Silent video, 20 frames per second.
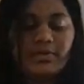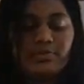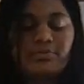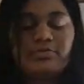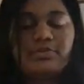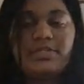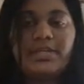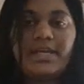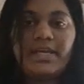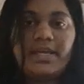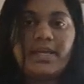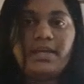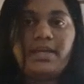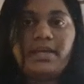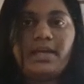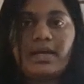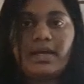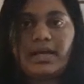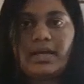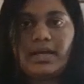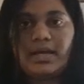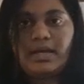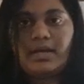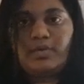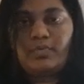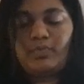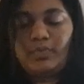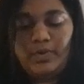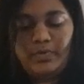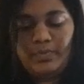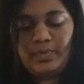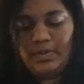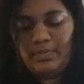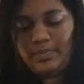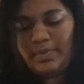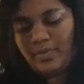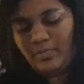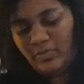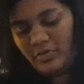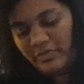Today we will
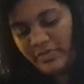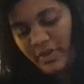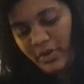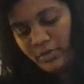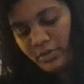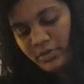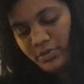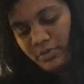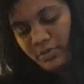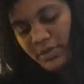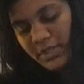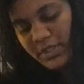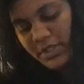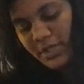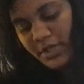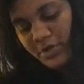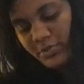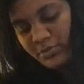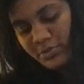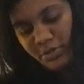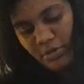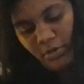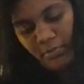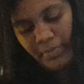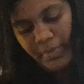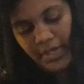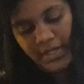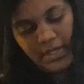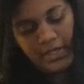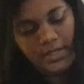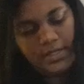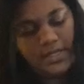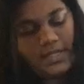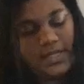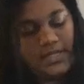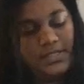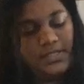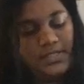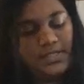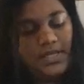be moving on to a new topic,
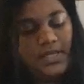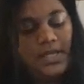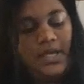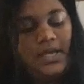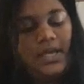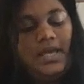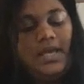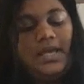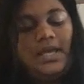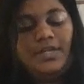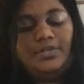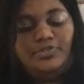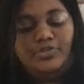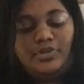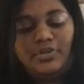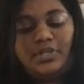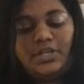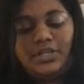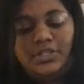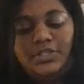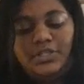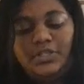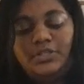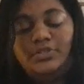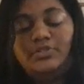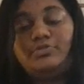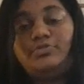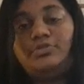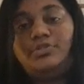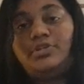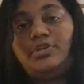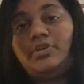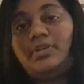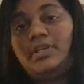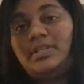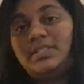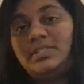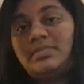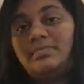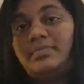that's introduction to
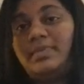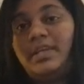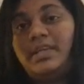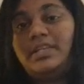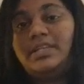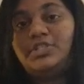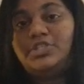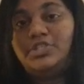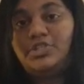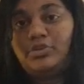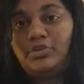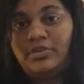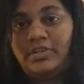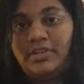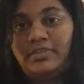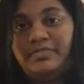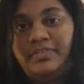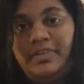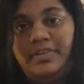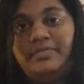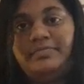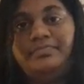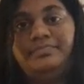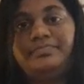tourism in geography.